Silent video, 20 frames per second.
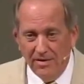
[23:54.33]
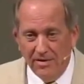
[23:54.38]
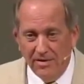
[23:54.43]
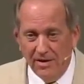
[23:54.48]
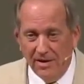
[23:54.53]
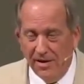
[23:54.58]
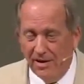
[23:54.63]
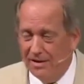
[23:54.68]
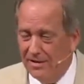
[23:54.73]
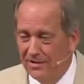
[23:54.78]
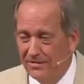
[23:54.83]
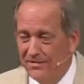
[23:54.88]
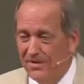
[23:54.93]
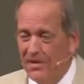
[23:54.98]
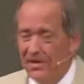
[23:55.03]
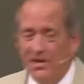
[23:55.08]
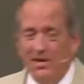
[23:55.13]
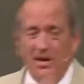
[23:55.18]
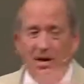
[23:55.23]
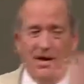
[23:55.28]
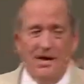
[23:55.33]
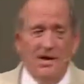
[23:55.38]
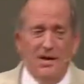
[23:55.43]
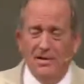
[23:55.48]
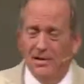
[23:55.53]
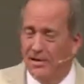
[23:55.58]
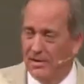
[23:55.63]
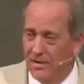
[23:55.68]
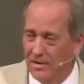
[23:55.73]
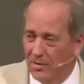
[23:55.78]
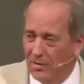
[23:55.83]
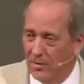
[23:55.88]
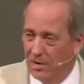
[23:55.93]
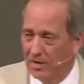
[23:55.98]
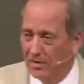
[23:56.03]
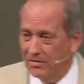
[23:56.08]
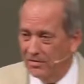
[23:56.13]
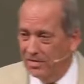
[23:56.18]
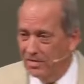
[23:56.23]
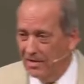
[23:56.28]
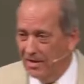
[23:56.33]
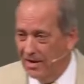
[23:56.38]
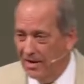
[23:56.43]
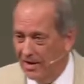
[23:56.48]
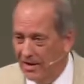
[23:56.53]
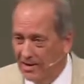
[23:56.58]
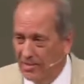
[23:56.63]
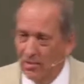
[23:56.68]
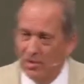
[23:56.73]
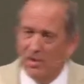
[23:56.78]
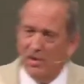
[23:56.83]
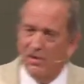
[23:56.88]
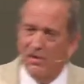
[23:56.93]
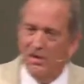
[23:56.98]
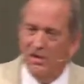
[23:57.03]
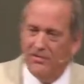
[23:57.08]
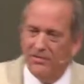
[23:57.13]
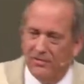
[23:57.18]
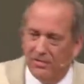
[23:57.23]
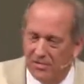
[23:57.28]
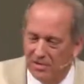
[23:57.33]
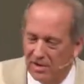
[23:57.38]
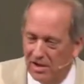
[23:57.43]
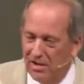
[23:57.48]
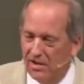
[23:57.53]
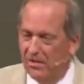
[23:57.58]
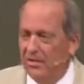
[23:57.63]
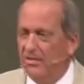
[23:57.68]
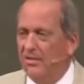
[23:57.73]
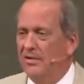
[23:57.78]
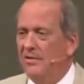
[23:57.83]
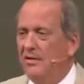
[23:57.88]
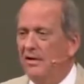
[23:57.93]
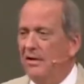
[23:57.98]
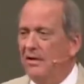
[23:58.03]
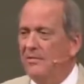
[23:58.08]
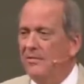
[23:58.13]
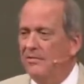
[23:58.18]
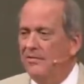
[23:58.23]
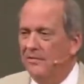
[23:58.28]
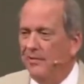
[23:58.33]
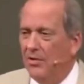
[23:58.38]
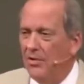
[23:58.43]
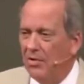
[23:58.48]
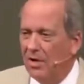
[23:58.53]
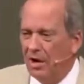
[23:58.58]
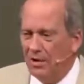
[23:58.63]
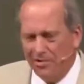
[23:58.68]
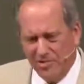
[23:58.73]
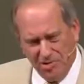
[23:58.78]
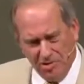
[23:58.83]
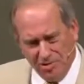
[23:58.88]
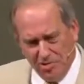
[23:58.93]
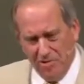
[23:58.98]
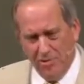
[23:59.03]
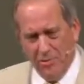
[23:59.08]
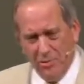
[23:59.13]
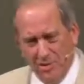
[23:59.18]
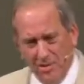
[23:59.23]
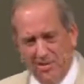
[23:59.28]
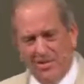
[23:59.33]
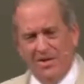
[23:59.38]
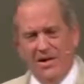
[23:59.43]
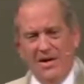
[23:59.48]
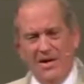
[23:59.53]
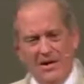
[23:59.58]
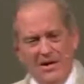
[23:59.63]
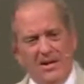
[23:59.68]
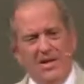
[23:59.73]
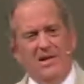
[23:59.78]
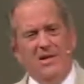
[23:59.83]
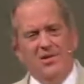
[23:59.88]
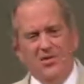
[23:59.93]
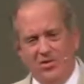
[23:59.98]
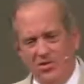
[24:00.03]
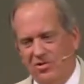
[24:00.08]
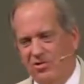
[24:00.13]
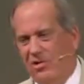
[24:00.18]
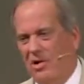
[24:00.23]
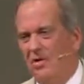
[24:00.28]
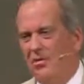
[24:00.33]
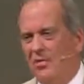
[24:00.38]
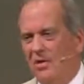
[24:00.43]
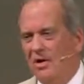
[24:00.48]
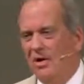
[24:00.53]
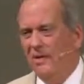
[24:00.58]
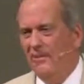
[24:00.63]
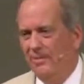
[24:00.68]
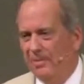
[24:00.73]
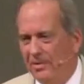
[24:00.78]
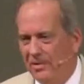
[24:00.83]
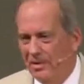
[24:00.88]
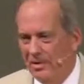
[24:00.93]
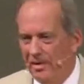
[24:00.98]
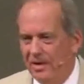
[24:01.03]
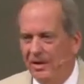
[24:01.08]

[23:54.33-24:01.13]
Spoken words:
I didn't see God anywhere today or yesterday or the day before. I sure wish he'd show up